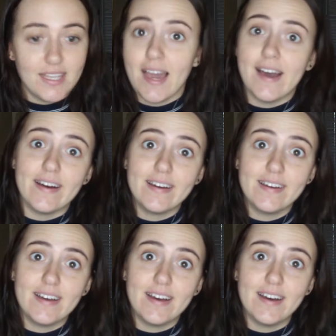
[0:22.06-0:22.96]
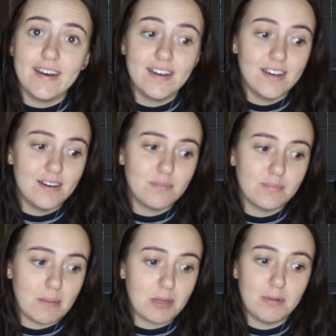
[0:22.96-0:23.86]
yeah.
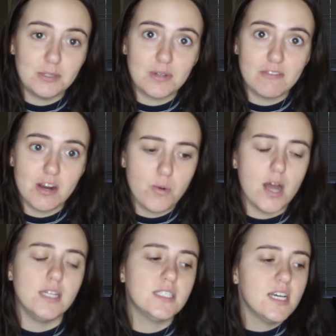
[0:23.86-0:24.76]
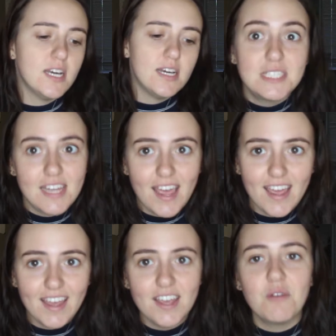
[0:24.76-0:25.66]
I'm gonna post whatever I want.
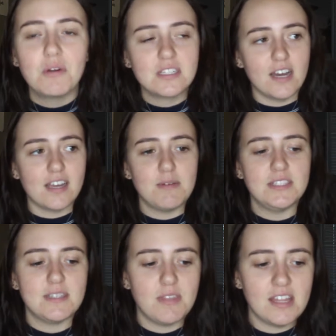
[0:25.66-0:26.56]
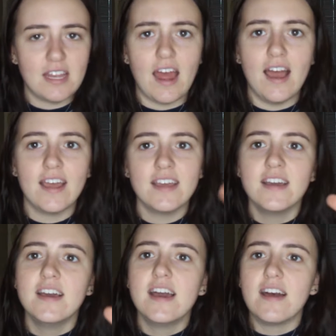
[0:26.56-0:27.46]
Today we're talking about something that I
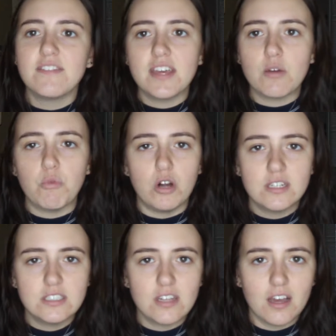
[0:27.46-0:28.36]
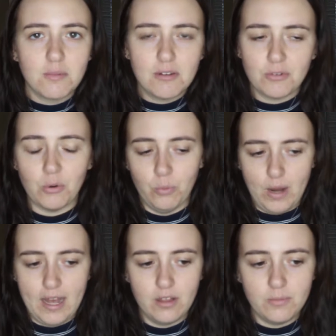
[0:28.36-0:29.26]
have wanted to talk about for a
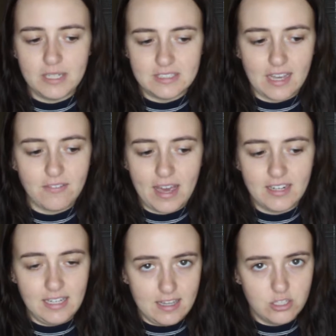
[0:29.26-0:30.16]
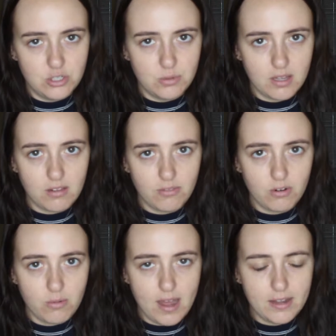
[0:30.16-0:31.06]
while because I've had an issue with it
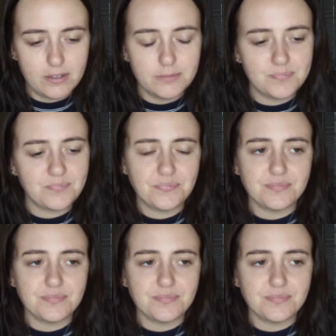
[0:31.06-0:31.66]
for a while,